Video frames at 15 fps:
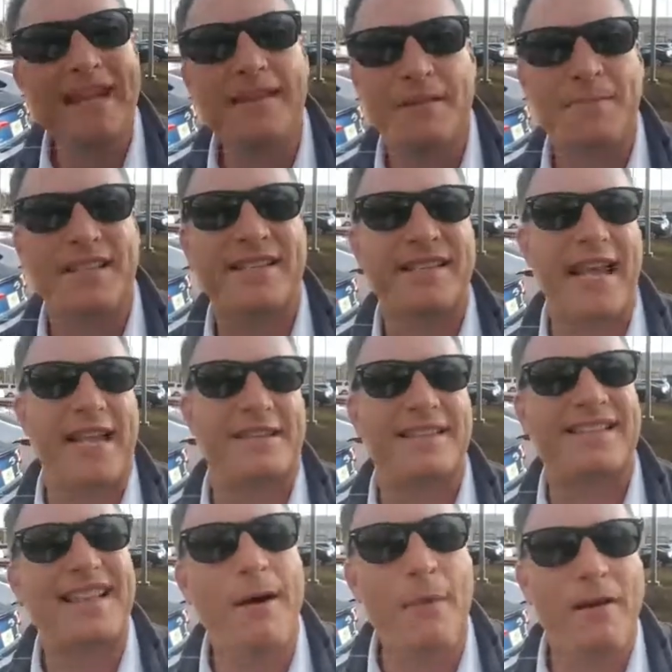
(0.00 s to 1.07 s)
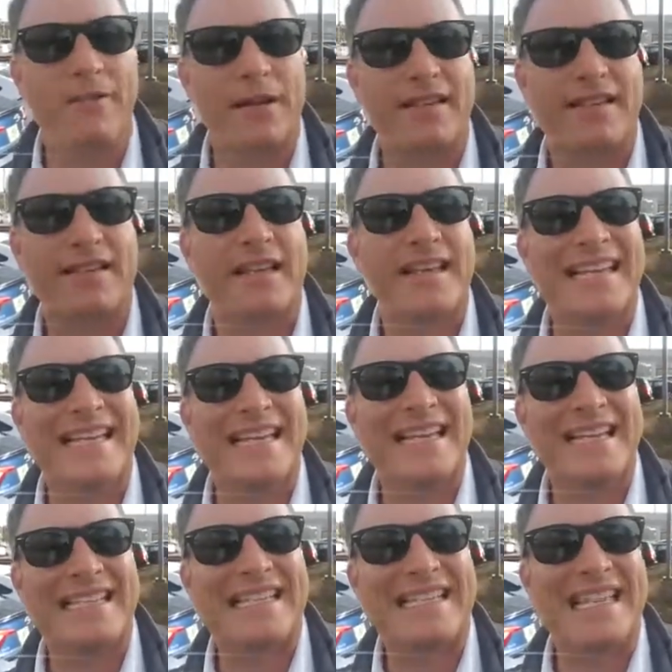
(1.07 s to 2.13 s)
the mistakes, some of us
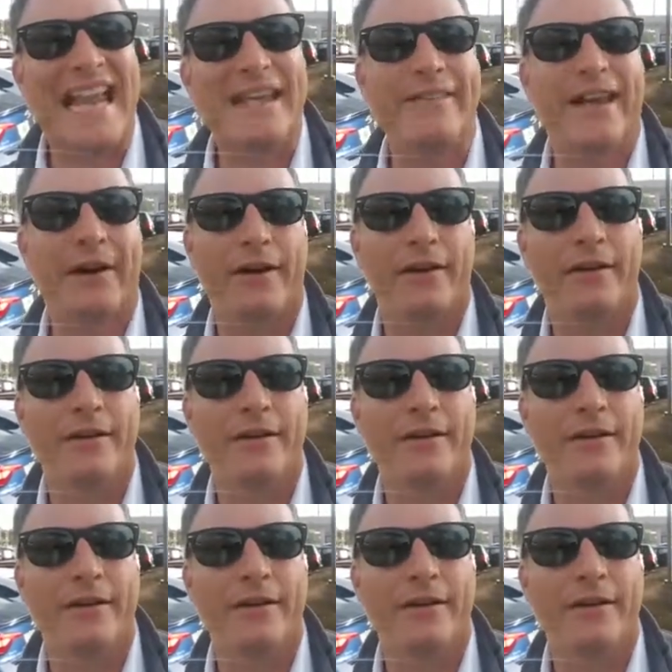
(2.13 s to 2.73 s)
stay there.